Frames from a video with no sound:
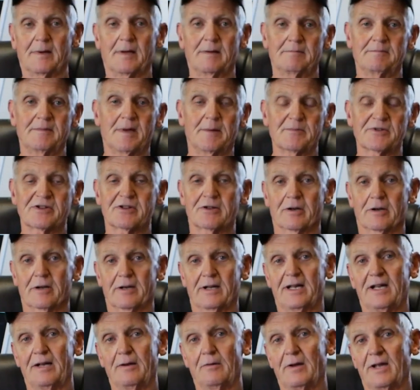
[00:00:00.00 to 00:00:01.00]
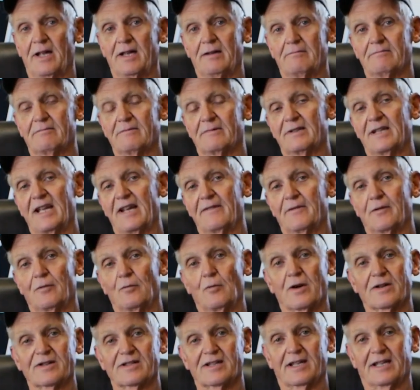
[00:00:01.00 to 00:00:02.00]
I'm sorry, David
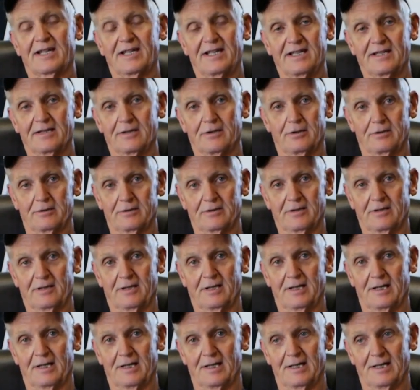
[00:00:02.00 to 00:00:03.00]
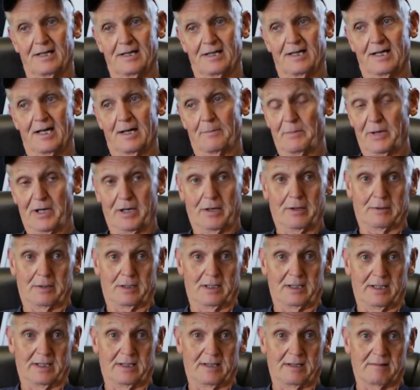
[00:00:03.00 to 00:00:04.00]
wasn't killed.
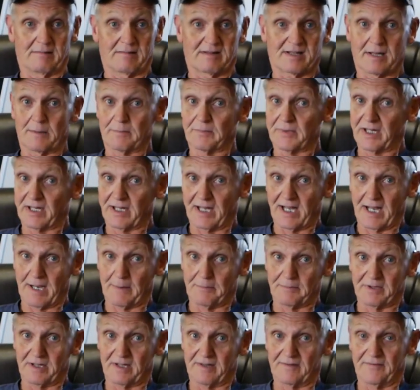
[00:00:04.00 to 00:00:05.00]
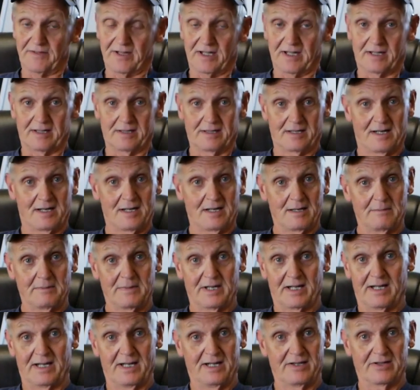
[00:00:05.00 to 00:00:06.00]
Apparently, something happened in Vietnam,
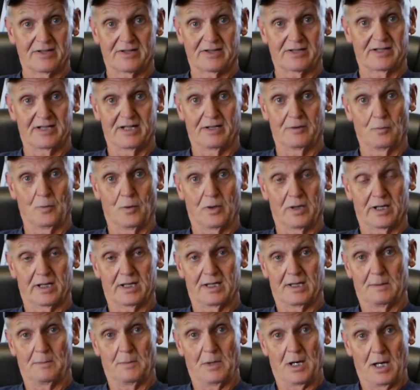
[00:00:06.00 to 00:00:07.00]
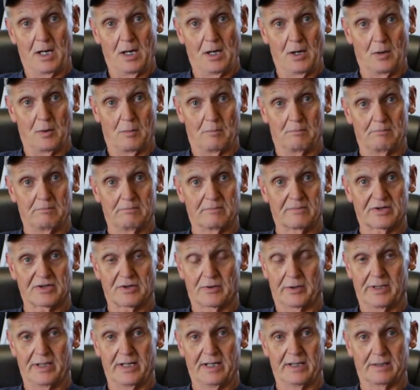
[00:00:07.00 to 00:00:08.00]
and he just didn't want to come home, so
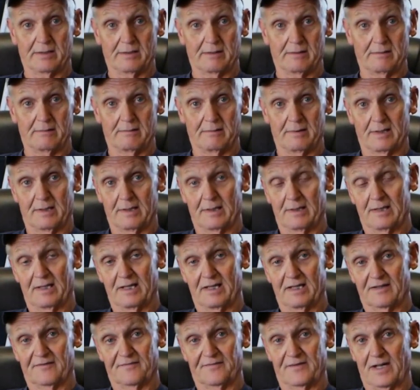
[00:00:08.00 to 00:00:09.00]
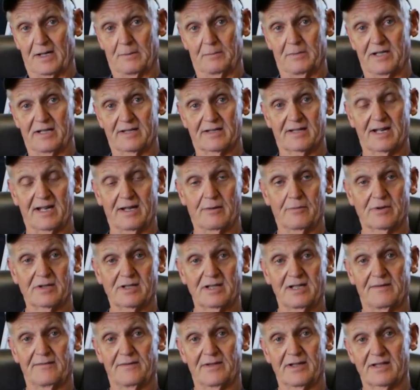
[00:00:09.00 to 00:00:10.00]
he didn't. His family said he was
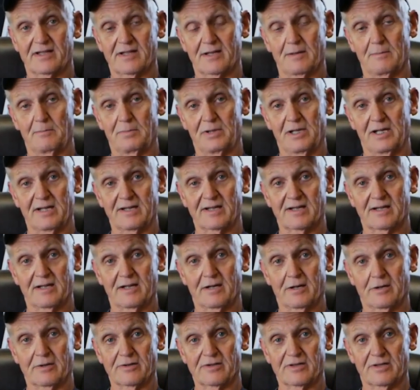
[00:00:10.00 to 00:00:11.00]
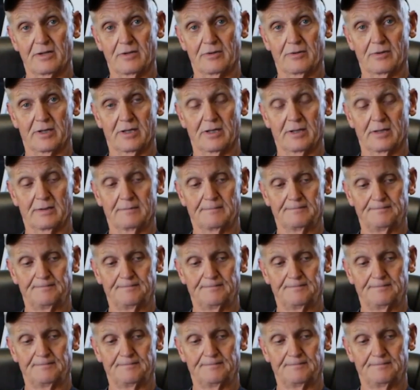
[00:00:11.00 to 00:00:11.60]
living someplace in Arizona.